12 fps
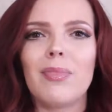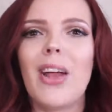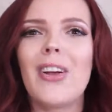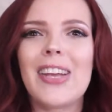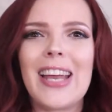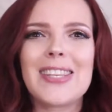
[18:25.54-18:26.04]

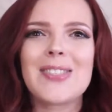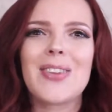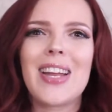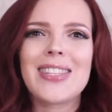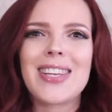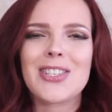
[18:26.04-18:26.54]
All right, guys, so
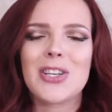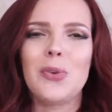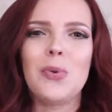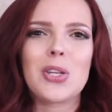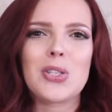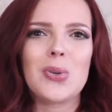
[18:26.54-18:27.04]
that's actually
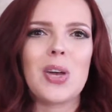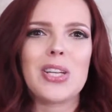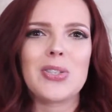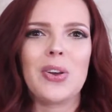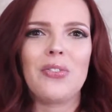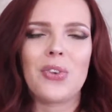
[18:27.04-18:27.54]
going to
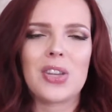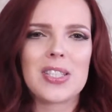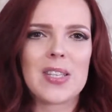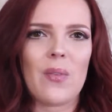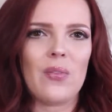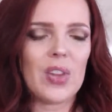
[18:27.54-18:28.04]
do it for
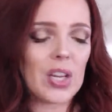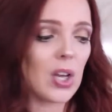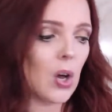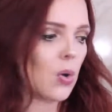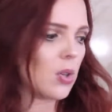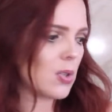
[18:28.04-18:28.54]
this
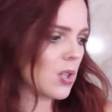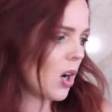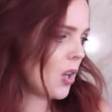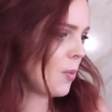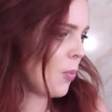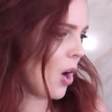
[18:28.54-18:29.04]
video. Those are
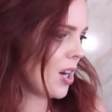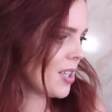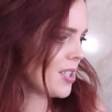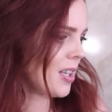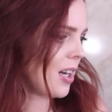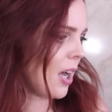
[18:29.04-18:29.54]
all the
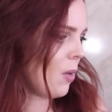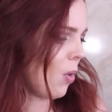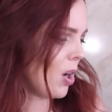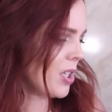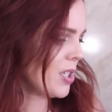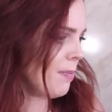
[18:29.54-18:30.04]
products that I
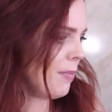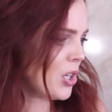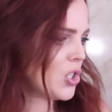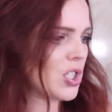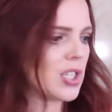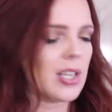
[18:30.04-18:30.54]
wanted to
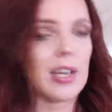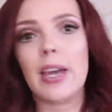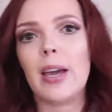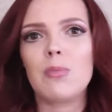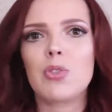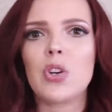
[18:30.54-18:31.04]
mention
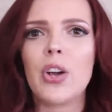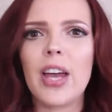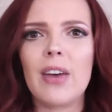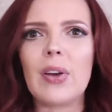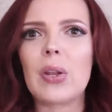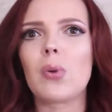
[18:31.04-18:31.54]
today. I'm sure
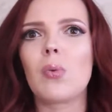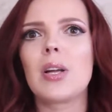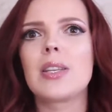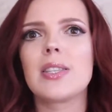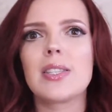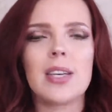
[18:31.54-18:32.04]
I have other
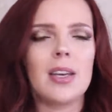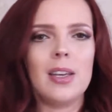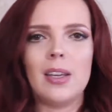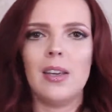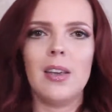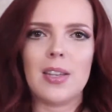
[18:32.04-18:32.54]
ones
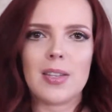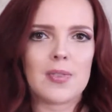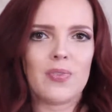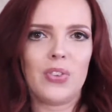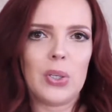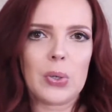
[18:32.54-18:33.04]

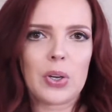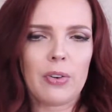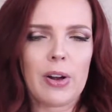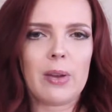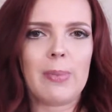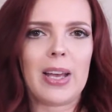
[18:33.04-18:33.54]
floating
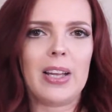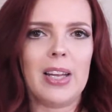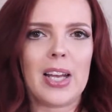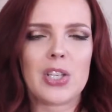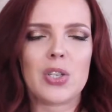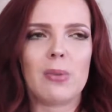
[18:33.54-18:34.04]
around in my
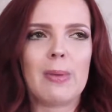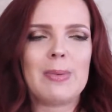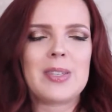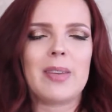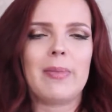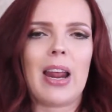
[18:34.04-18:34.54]
collection, or
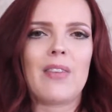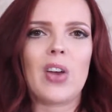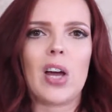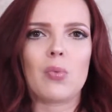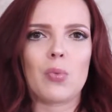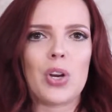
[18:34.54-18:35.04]
maybe some that I've
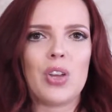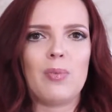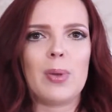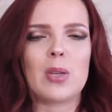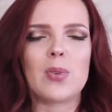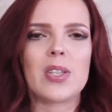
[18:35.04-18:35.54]
gotten rid
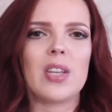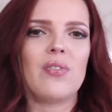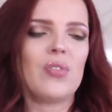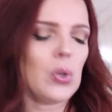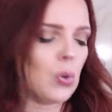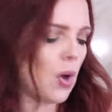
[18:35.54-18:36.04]
of, but those are the
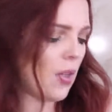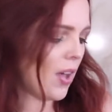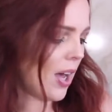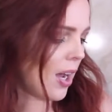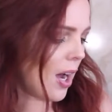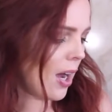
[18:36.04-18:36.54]
few
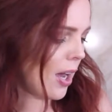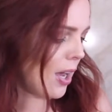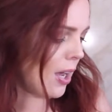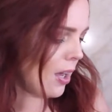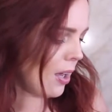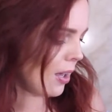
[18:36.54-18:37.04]
that
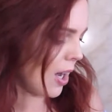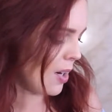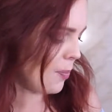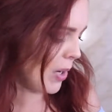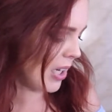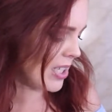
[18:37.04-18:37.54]
I
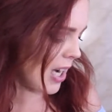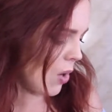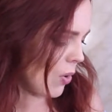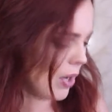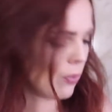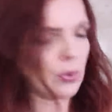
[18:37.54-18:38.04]
kind of picked
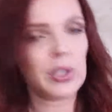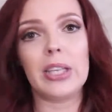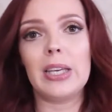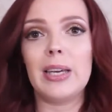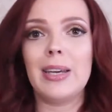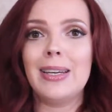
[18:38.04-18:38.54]
out, and
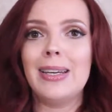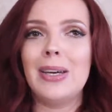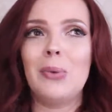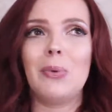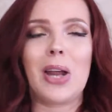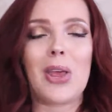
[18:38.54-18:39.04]
really
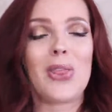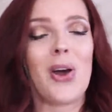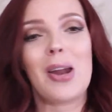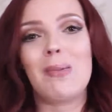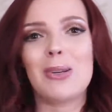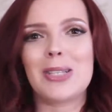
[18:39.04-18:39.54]
when I
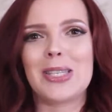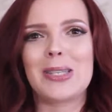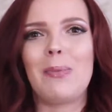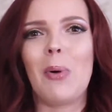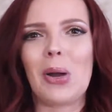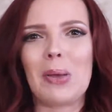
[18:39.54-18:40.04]
thought about
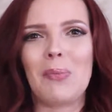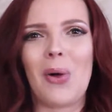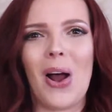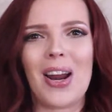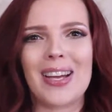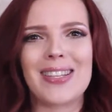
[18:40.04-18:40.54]
disappointing
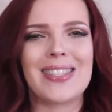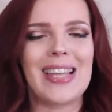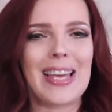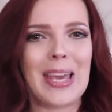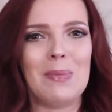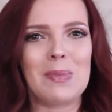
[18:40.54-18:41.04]
products,
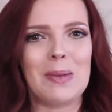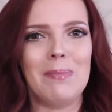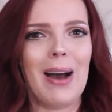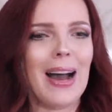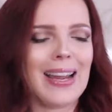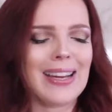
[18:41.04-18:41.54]
they came to
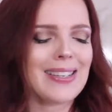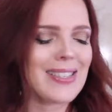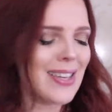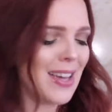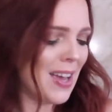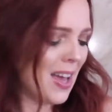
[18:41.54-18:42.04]

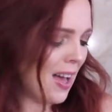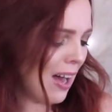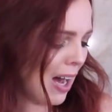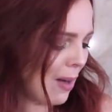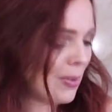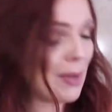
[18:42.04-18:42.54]
mind.
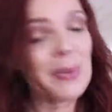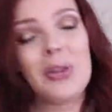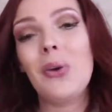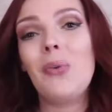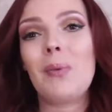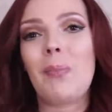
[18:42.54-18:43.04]
Let me
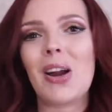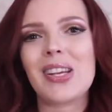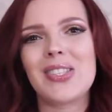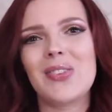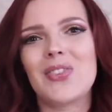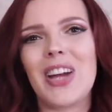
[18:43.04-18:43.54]
know what
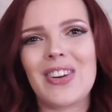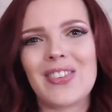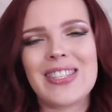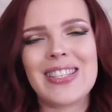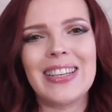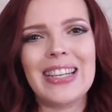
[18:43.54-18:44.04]
products you've tried
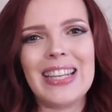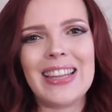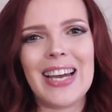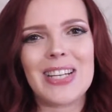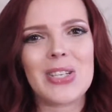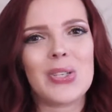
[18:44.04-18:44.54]
recently
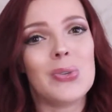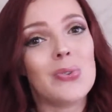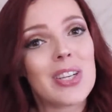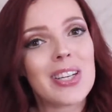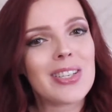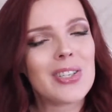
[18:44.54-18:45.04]
that you
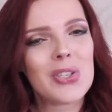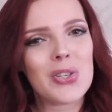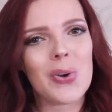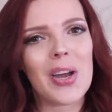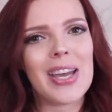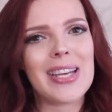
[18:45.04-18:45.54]
didn't
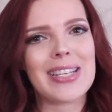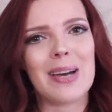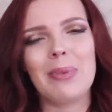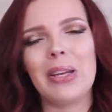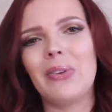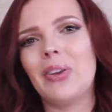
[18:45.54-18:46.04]
enjoy
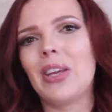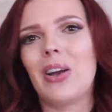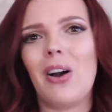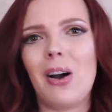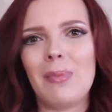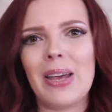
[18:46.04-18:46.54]
down below in the
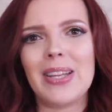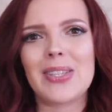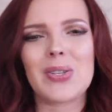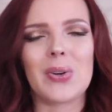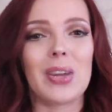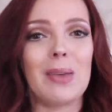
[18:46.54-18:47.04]

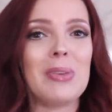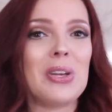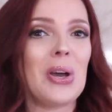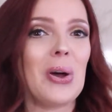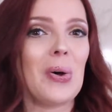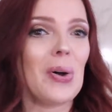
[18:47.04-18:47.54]
comments, or let me
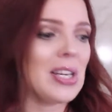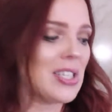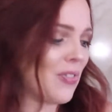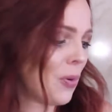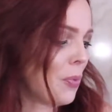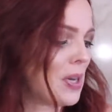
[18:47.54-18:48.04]
know
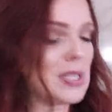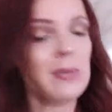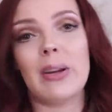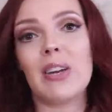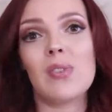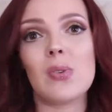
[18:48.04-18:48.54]
different ways you
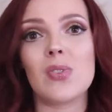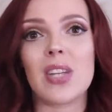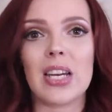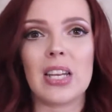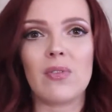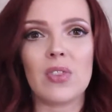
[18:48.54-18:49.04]
might have used
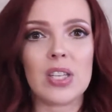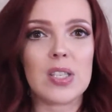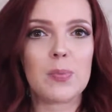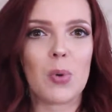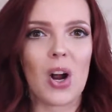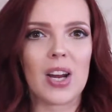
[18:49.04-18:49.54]
any of
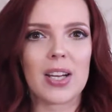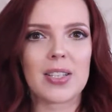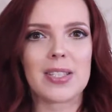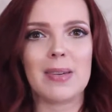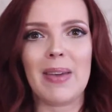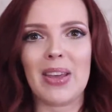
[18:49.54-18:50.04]
these
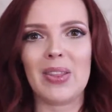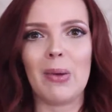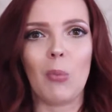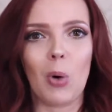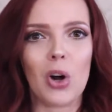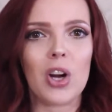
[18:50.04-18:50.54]
products to make
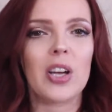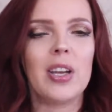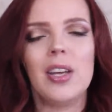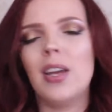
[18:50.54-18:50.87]
them work.